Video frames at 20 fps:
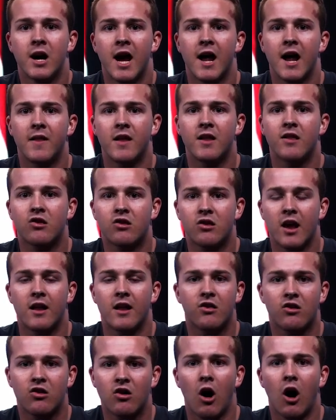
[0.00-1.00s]
and
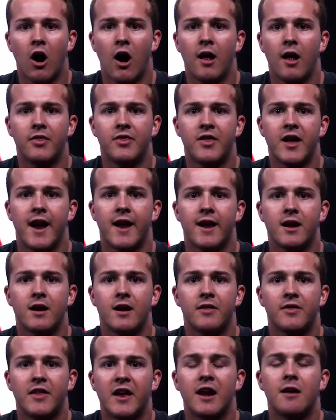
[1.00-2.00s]
saw that
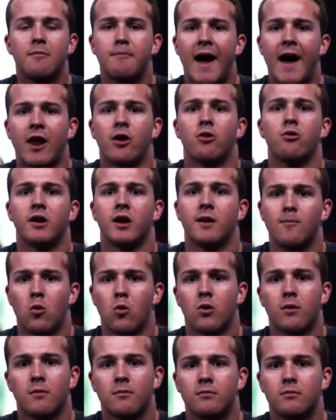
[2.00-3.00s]
they didn't matter
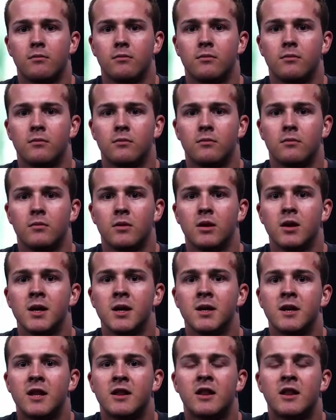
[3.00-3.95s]
anymore, that